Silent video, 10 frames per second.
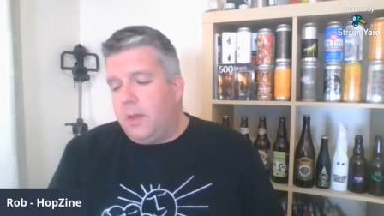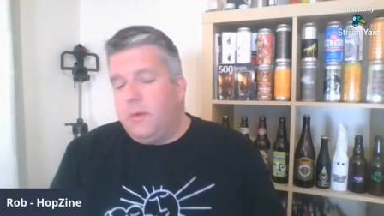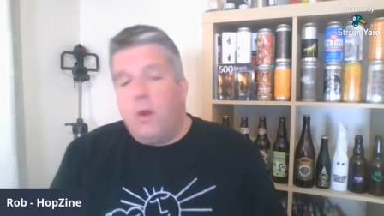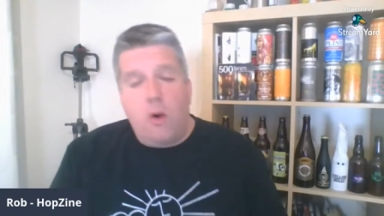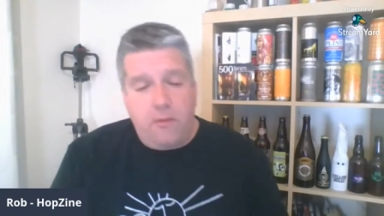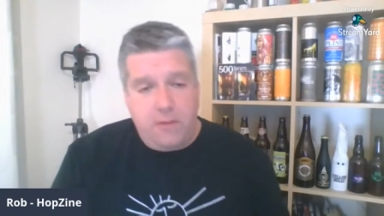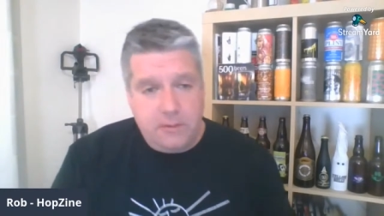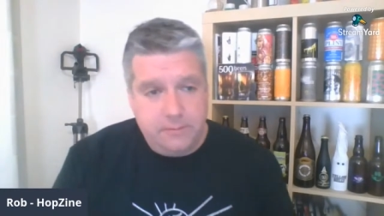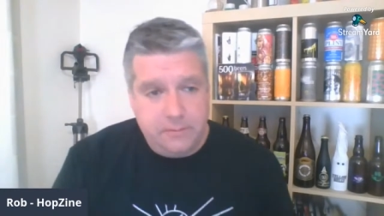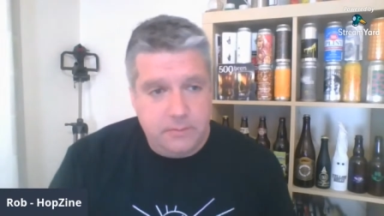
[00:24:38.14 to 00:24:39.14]
North,
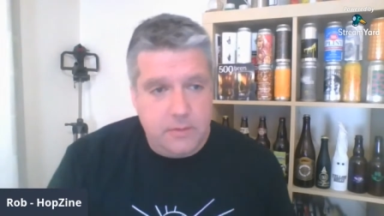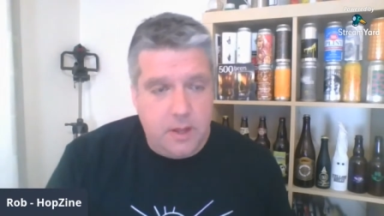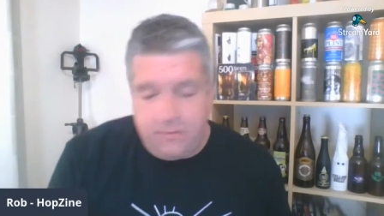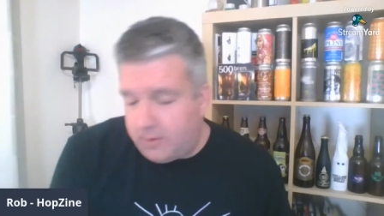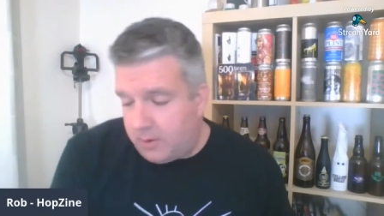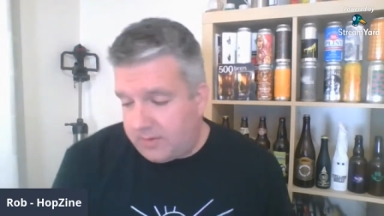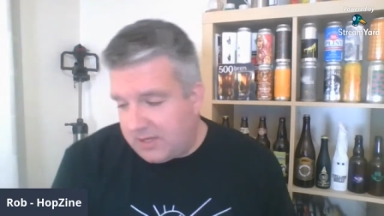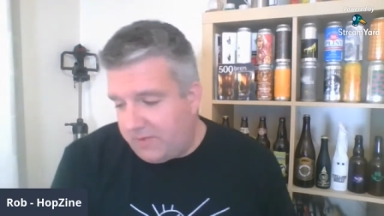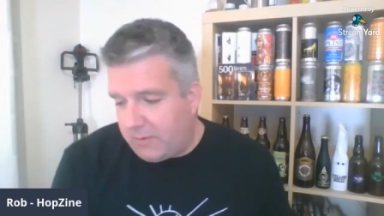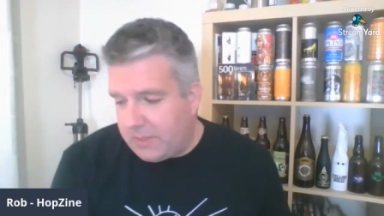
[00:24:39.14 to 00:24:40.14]

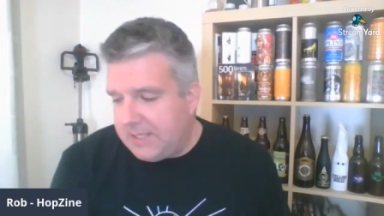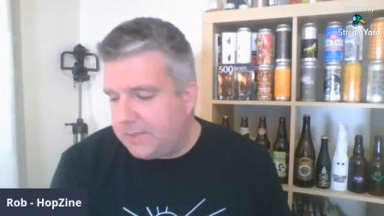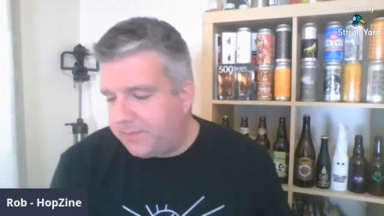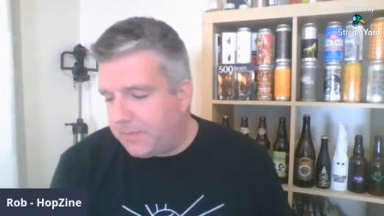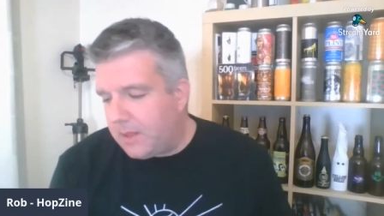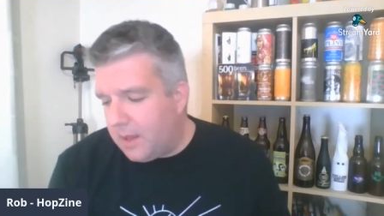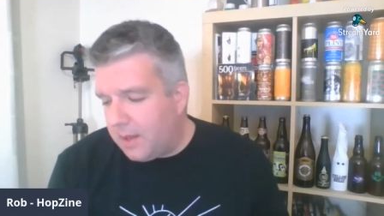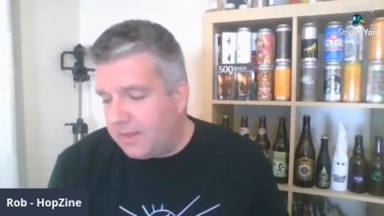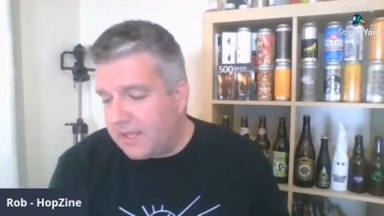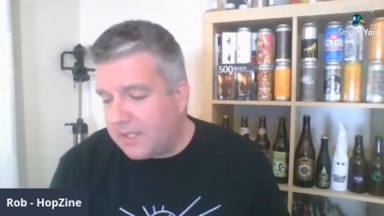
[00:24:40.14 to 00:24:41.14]
obviously from Leeds.
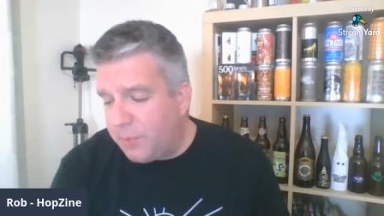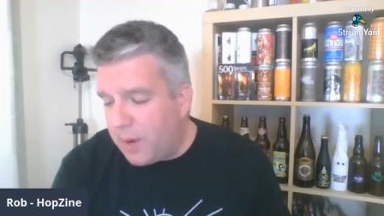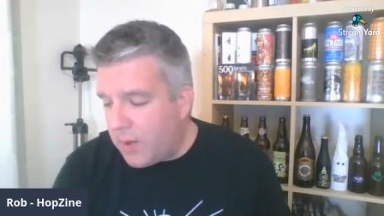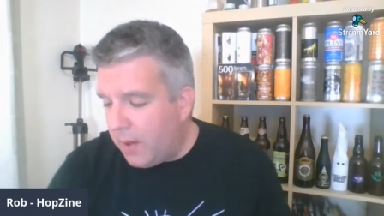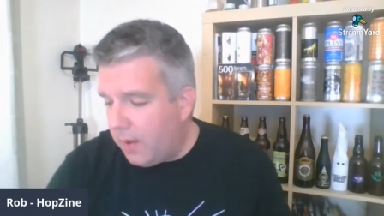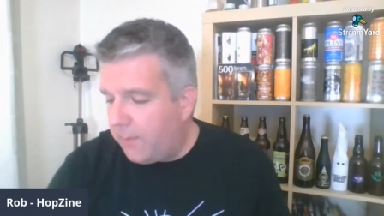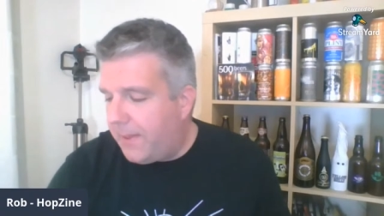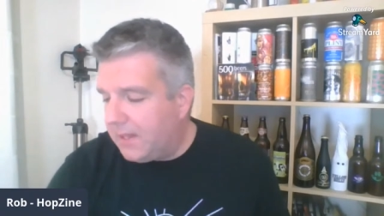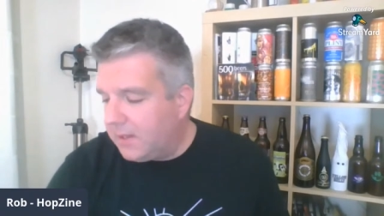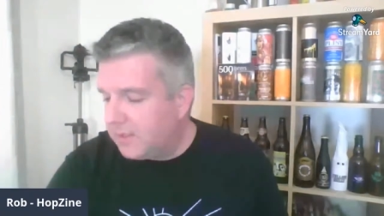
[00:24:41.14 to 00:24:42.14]
They're Springwell
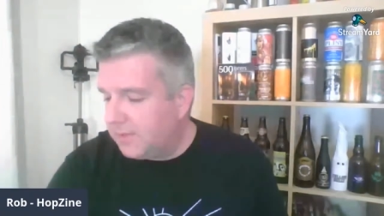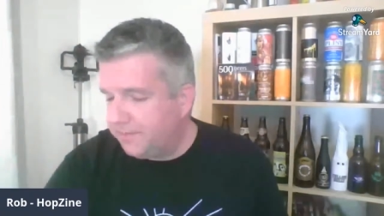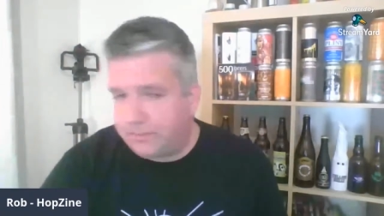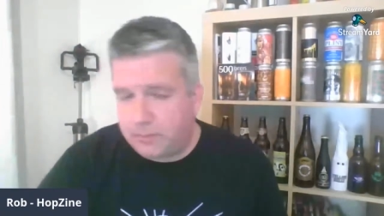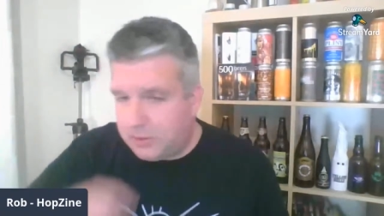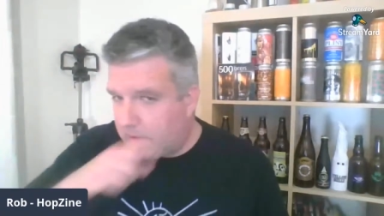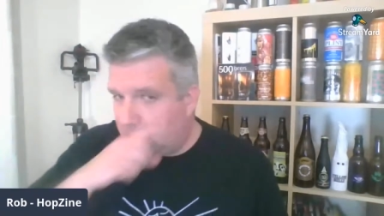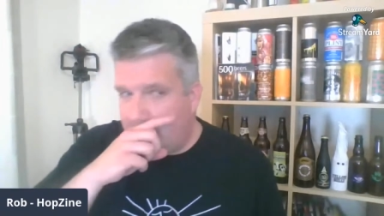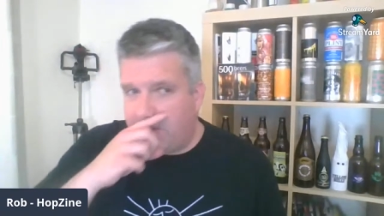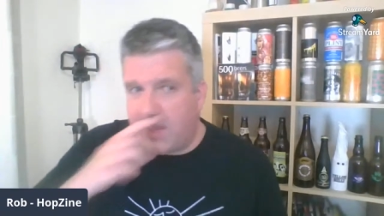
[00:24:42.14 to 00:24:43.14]
Pills, which I
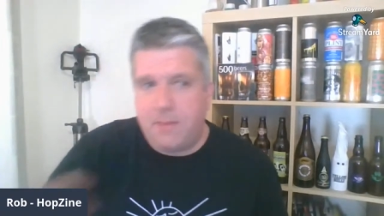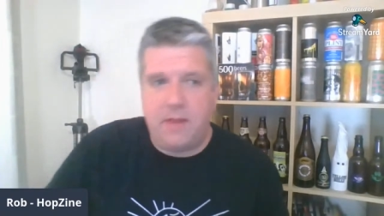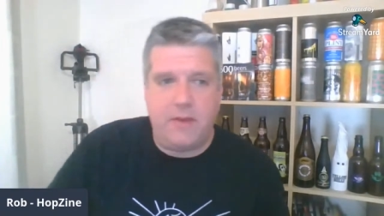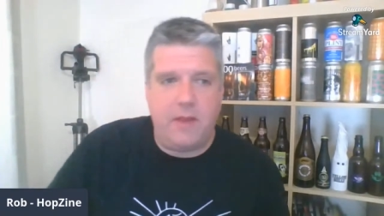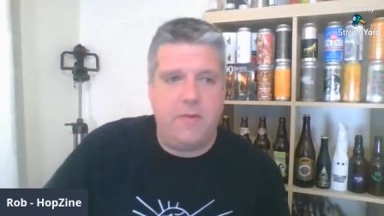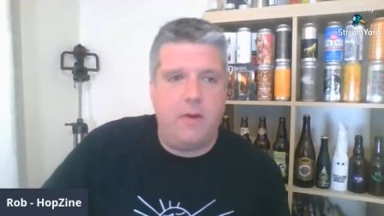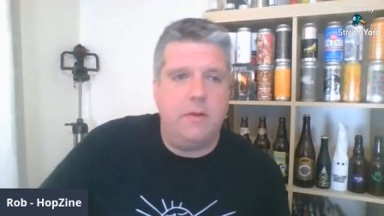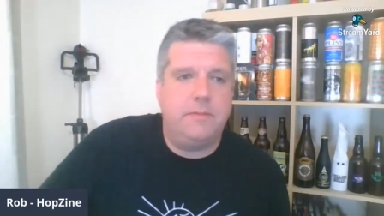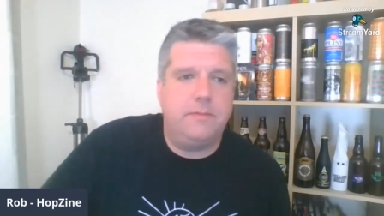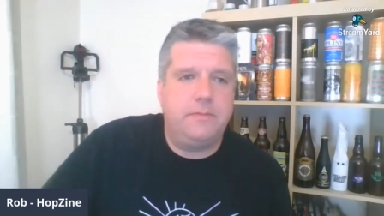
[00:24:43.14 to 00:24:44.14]
don't have the ABV for,
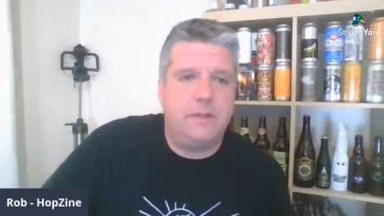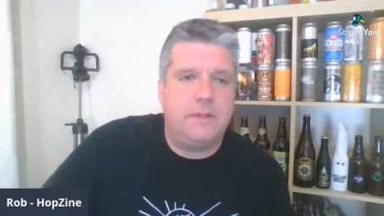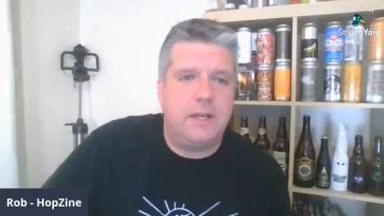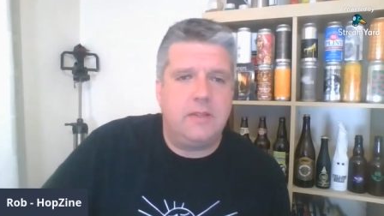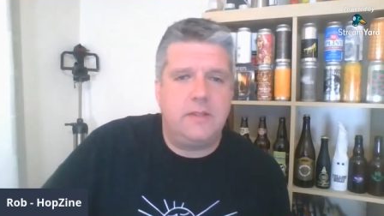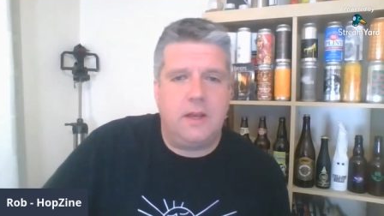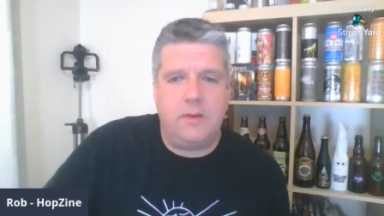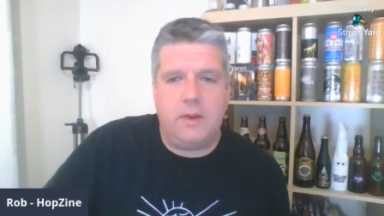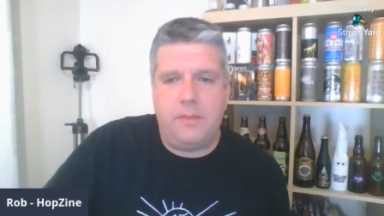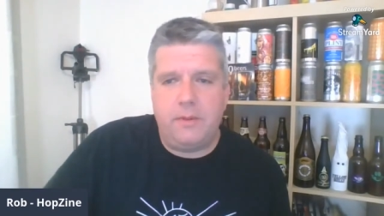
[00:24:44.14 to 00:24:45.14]
because
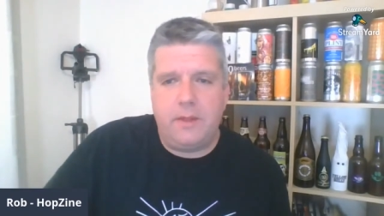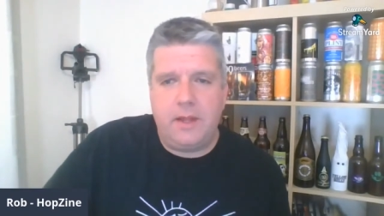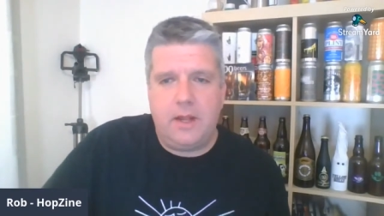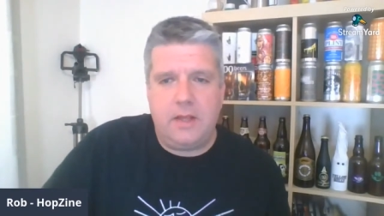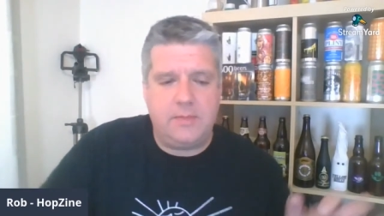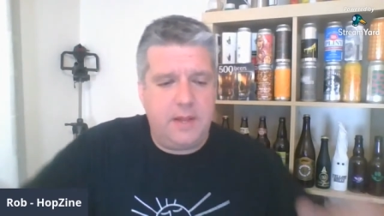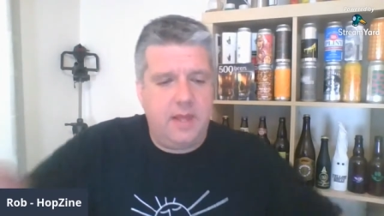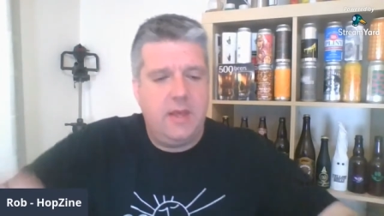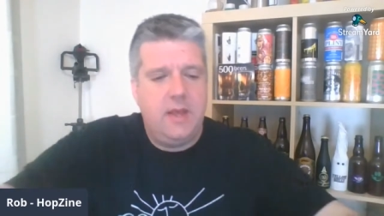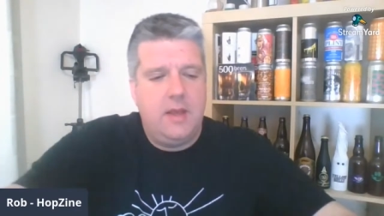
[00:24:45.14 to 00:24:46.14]
I put that in the last
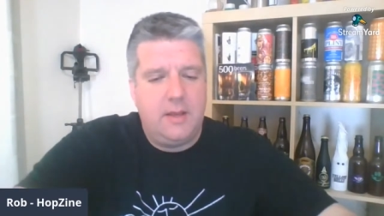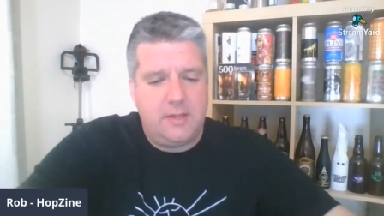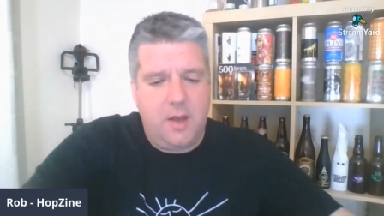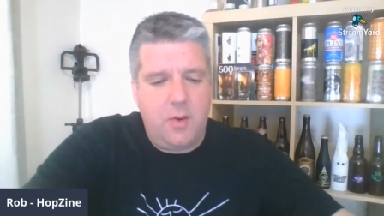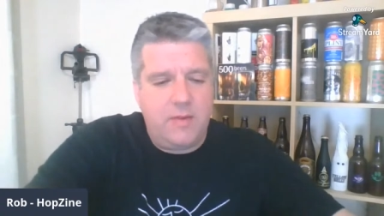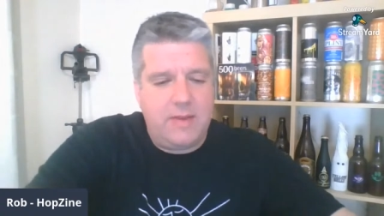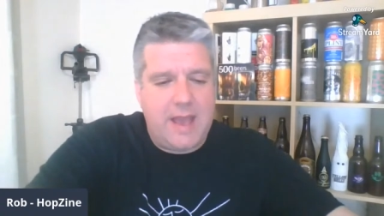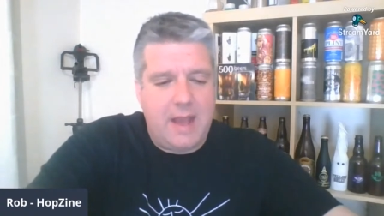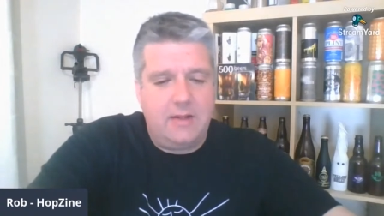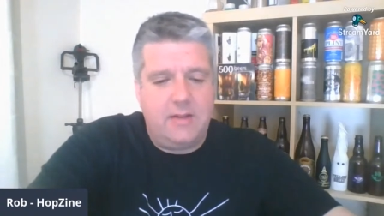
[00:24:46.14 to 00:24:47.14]
minute. So I don't have a
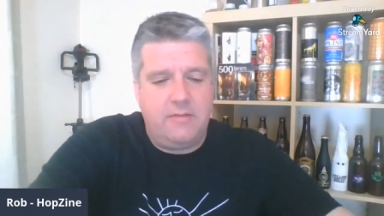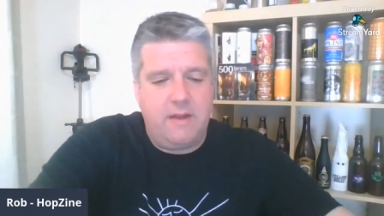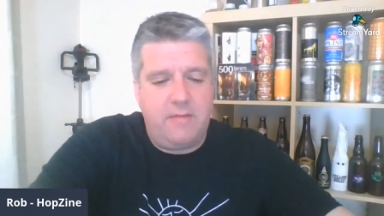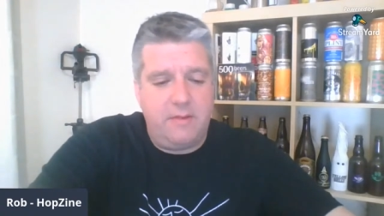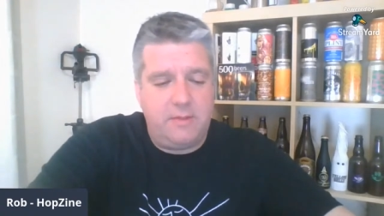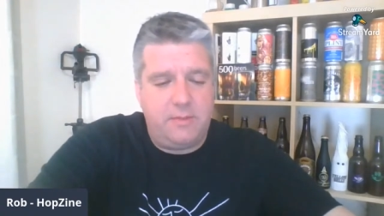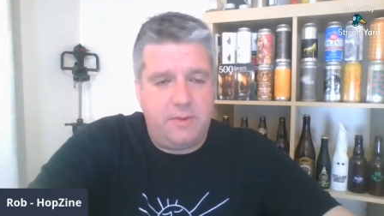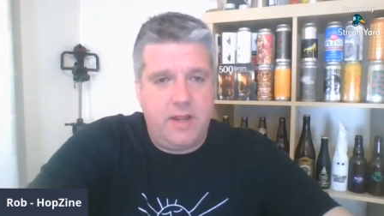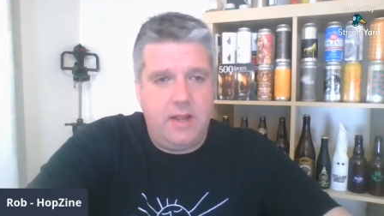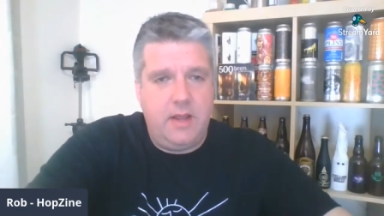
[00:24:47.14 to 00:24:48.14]
can to reference
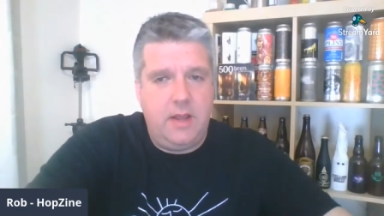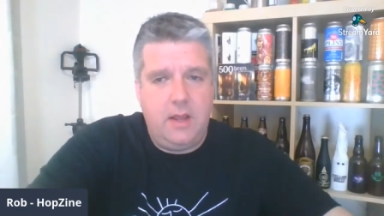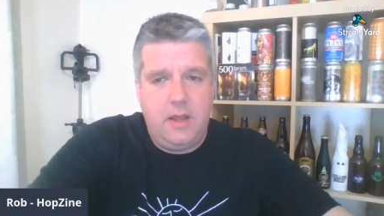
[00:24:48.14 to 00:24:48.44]
Spring.